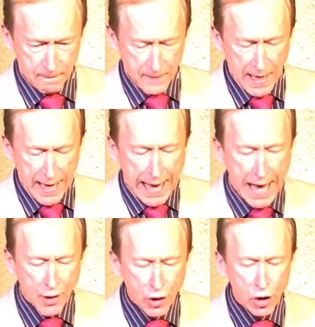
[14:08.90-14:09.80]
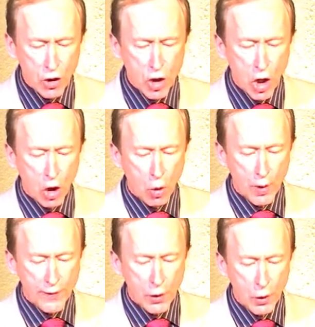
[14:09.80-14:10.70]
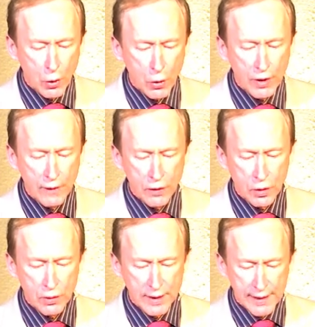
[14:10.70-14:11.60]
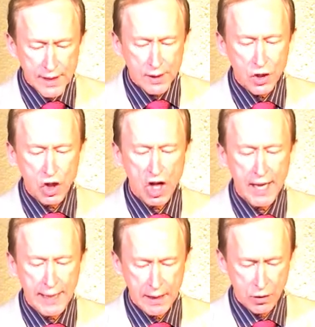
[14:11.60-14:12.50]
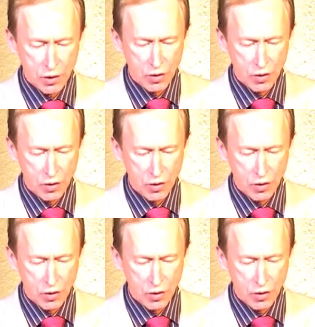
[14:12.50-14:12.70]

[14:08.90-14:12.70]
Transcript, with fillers: How do you know when the who of you needs to change?